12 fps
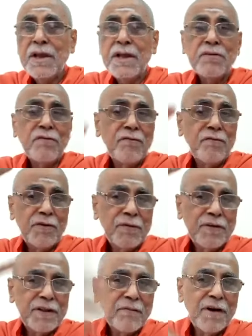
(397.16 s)
in
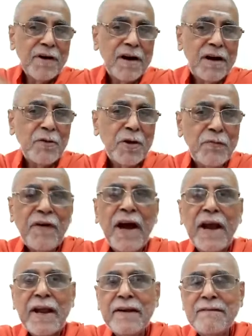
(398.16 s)
the world we
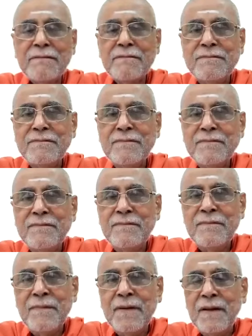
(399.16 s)
find
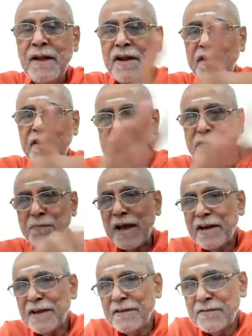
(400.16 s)

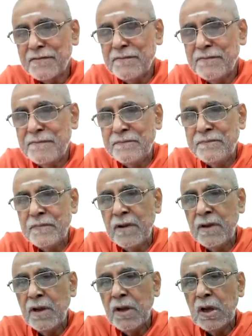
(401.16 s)
disparities,
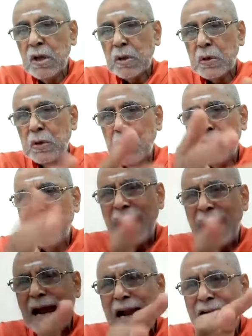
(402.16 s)
good,
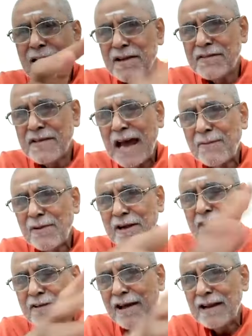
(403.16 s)
bad, desirable, and
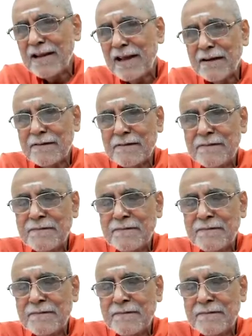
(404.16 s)
desirable.